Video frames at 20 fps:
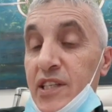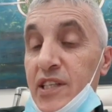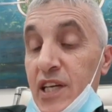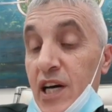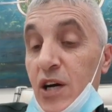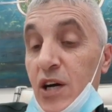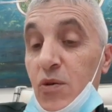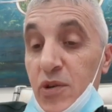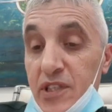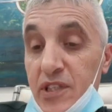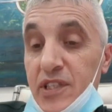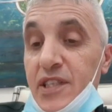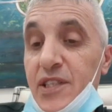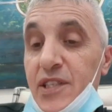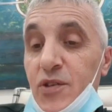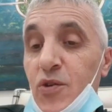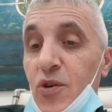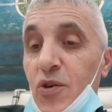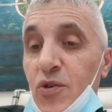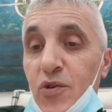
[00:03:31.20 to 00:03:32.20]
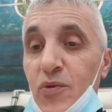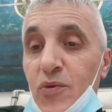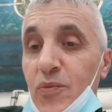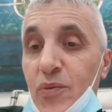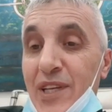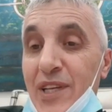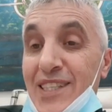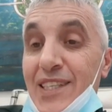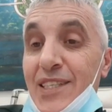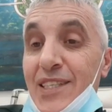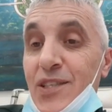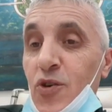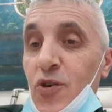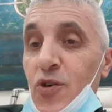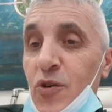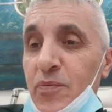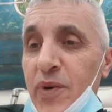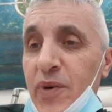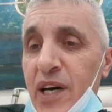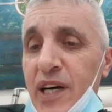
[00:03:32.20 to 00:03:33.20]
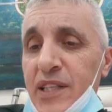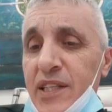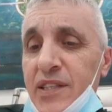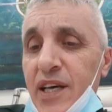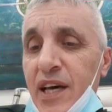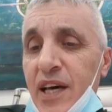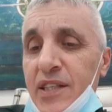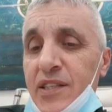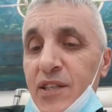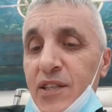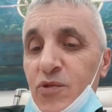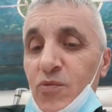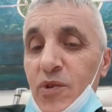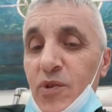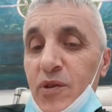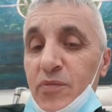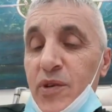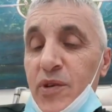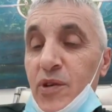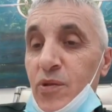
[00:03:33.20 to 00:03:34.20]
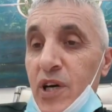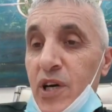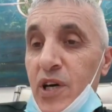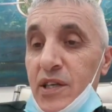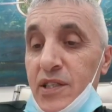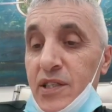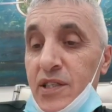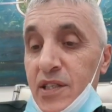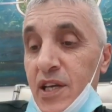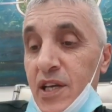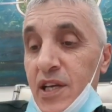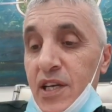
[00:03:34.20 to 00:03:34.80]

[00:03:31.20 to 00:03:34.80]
now it is so bad and it will be worse.